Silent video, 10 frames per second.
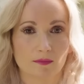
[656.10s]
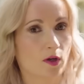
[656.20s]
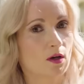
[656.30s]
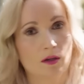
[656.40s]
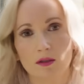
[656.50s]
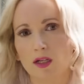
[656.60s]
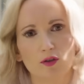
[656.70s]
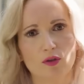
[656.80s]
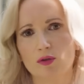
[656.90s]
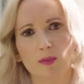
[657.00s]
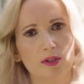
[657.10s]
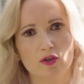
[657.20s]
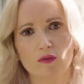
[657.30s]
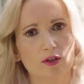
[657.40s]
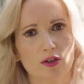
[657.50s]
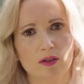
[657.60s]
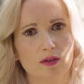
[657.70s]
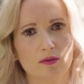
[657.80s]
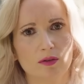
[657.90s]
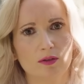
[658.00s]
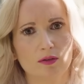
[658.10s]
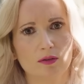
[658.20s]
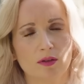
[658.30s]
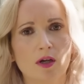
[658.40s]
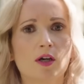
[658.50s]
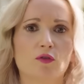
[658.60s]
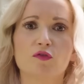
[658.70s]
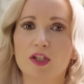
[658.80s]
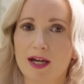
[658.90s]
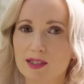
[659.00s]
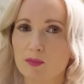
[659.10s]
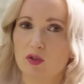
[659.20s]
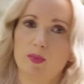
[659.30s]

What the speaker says: Therefore, as you work on your speech, remember that